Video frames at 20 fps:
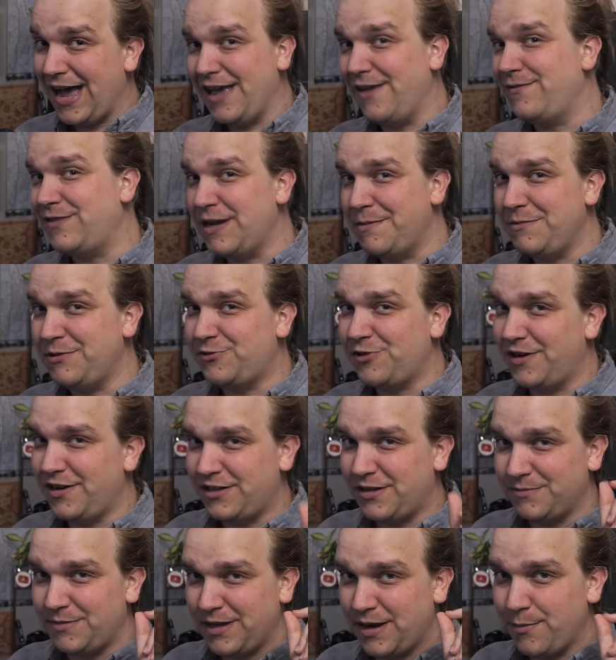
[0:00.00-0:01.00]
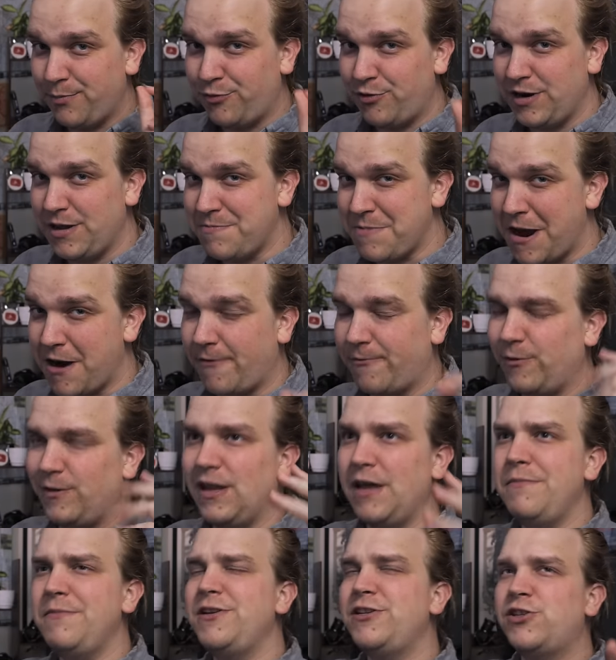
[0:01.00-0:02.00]
I have demonstrated something pretty powerful.
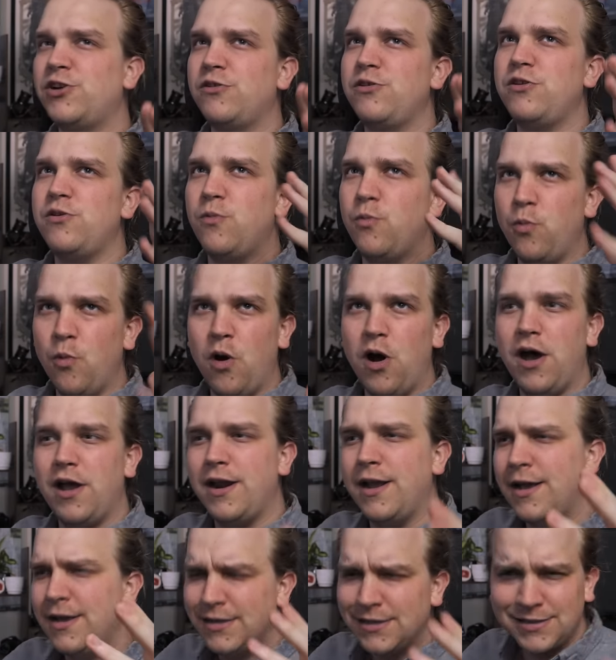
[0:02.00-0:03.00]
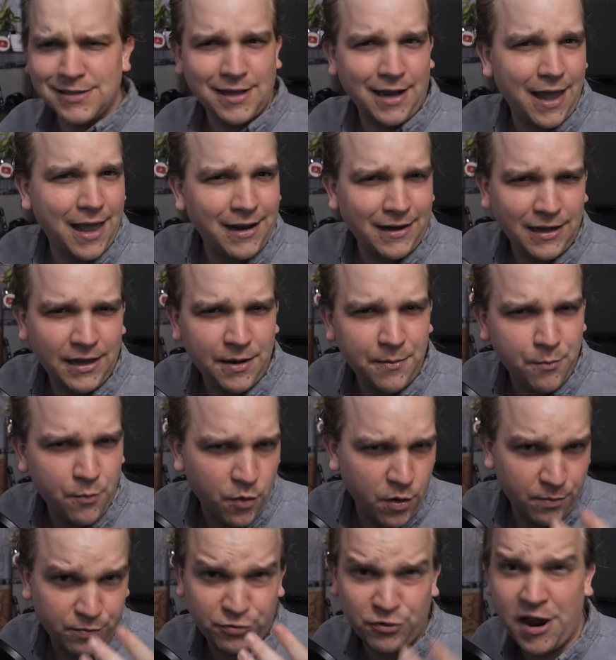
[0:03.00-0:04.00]
Let me show you one slightly
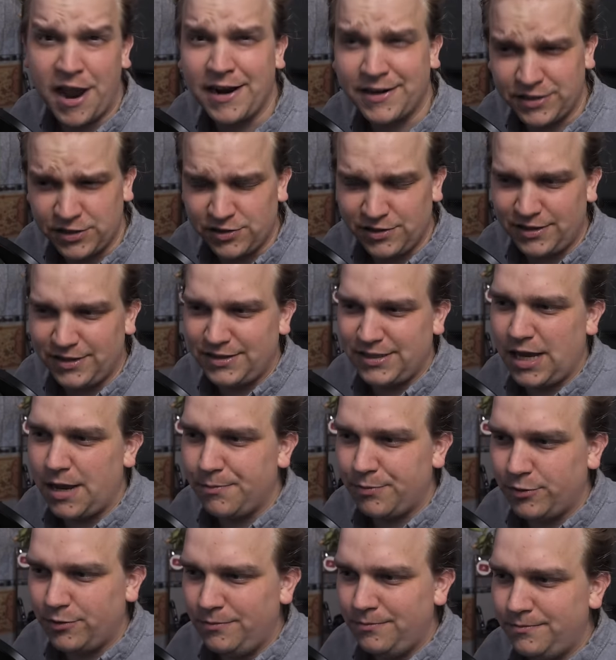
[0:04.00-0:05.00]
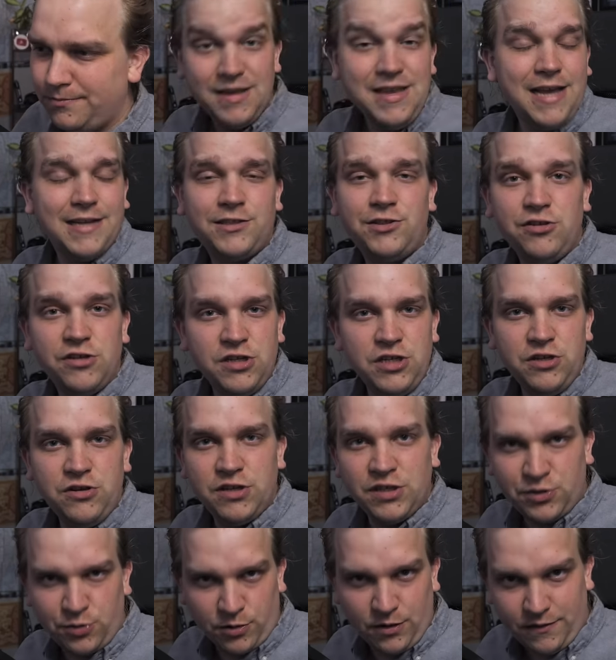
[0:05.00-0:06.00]
more practical example. Yes, you can do
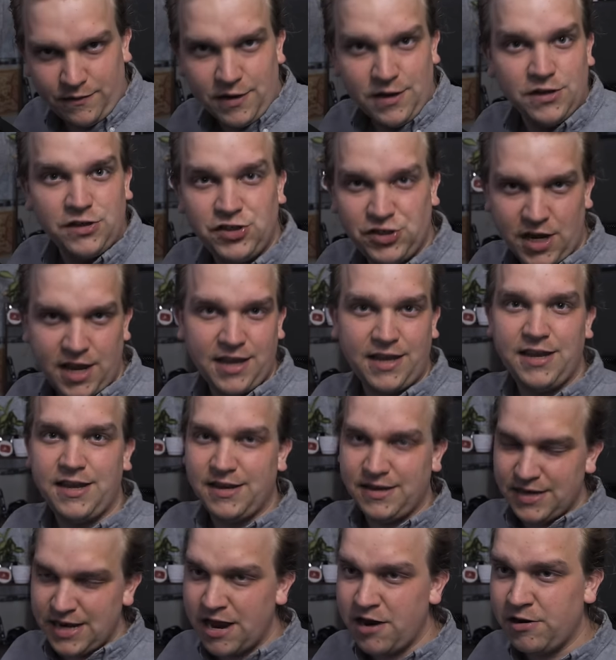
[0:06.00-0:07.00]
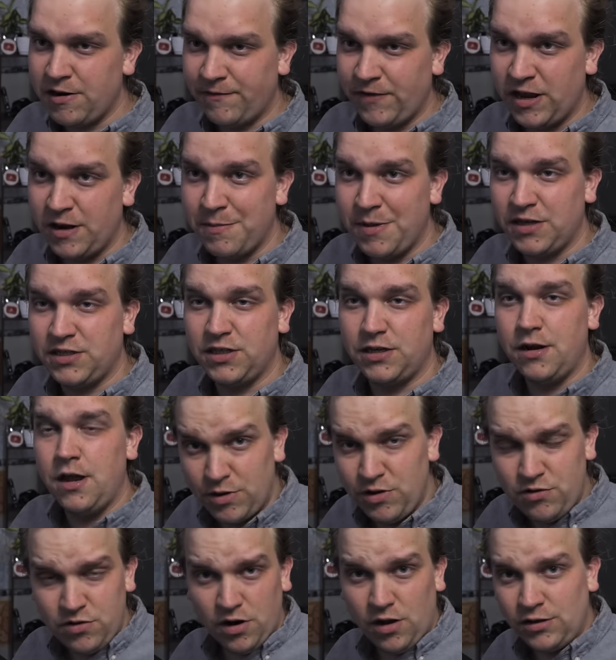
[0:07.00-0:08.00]
this sort of janky narrative animation,
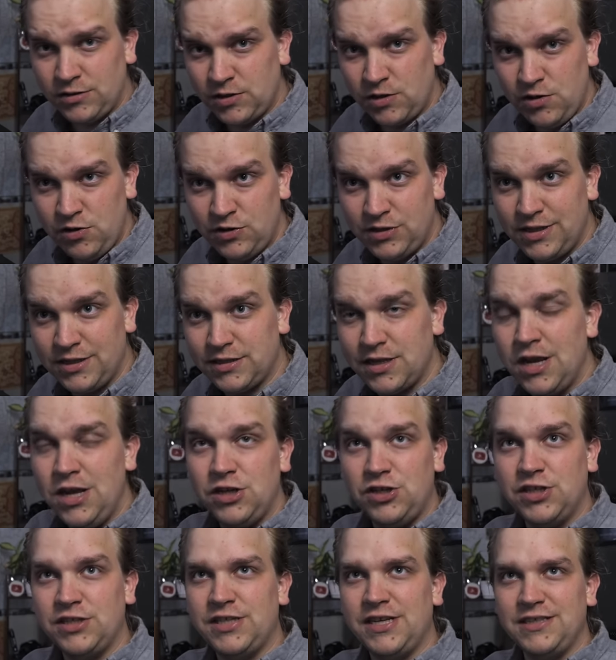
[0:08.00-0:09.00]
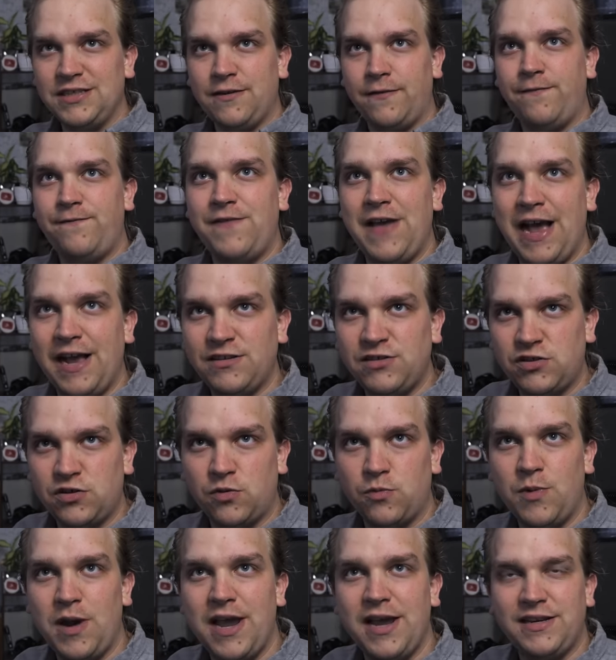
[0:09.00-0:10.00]
but you could also use this just as a faster
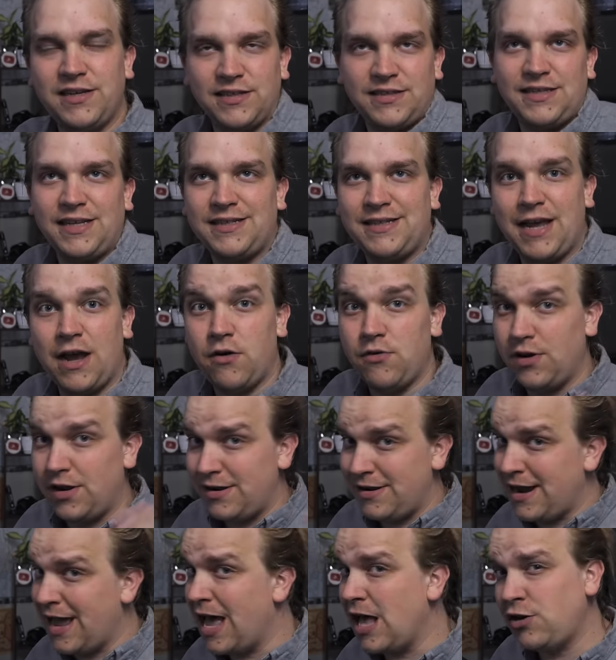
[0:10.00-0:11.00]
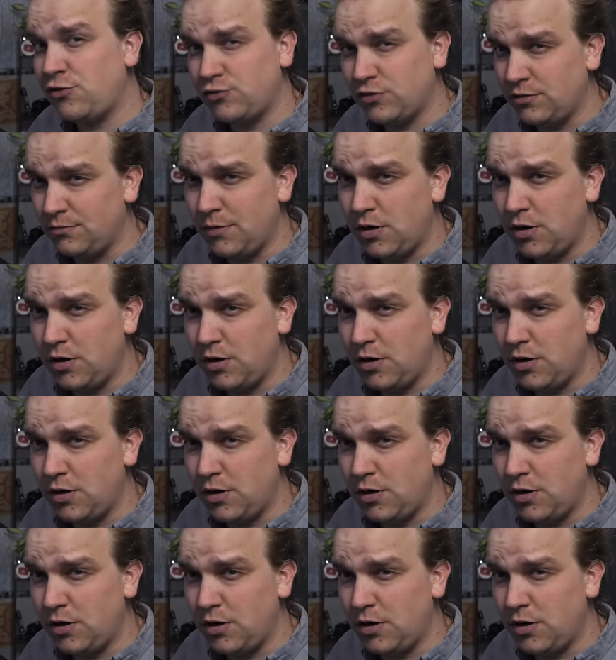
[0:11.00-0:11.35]
way to set down natural